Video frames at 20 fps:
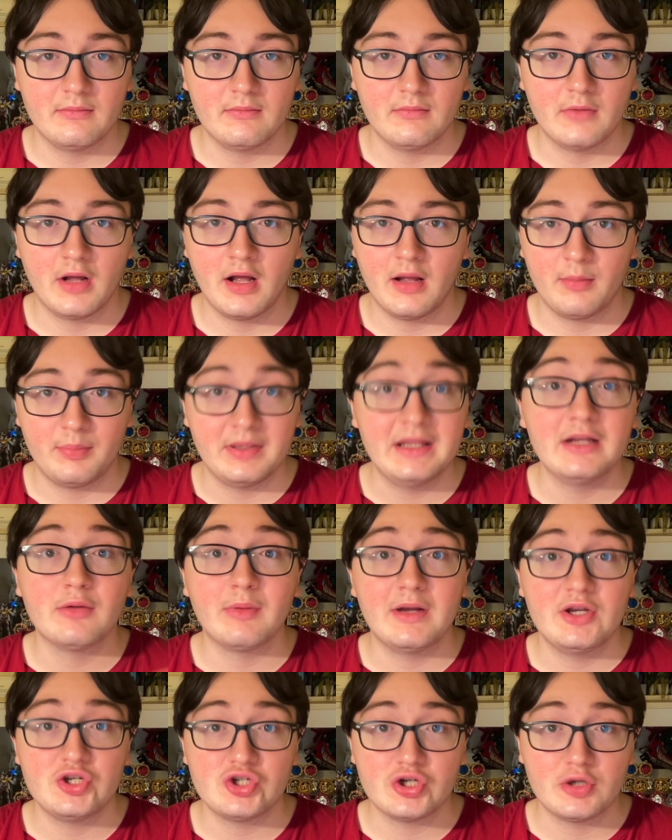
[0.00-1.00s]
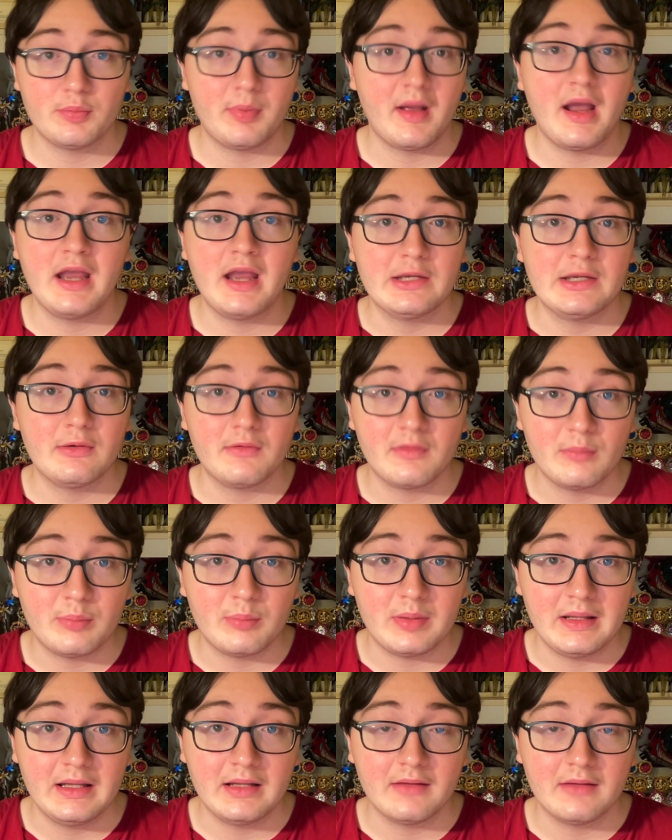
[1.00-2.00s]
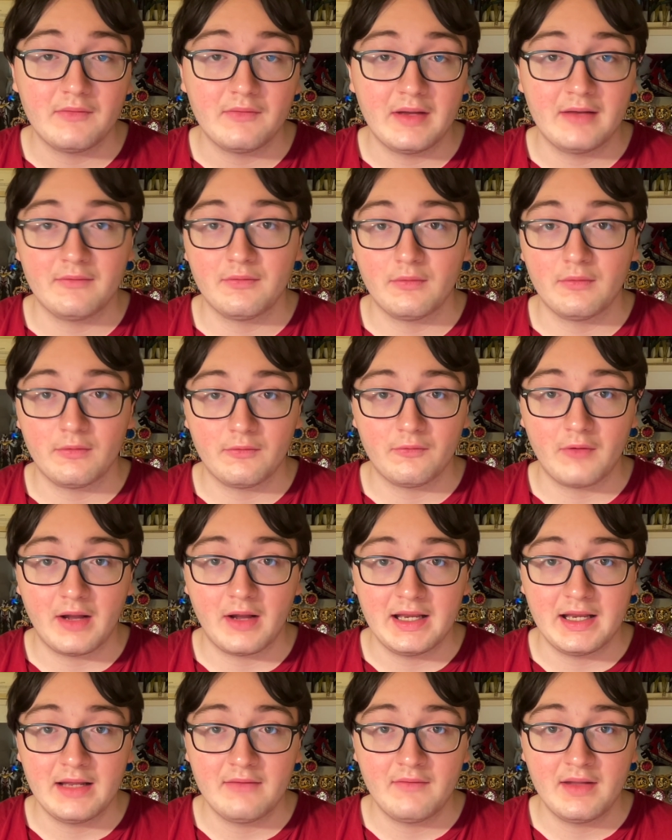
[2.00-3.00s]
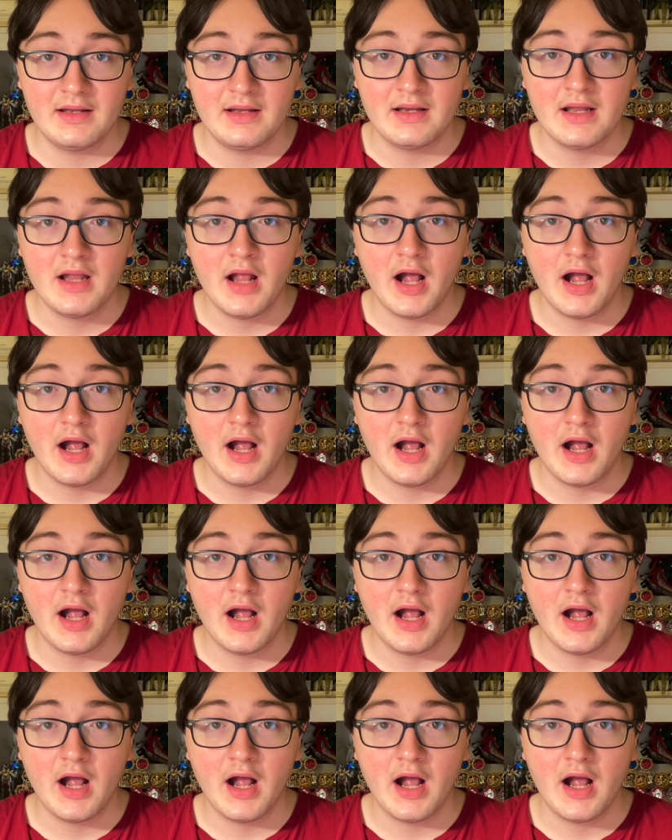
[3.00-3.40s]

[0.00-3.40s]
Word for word: uh, Pink Ranger Pioneers in Pink Fan First Friday event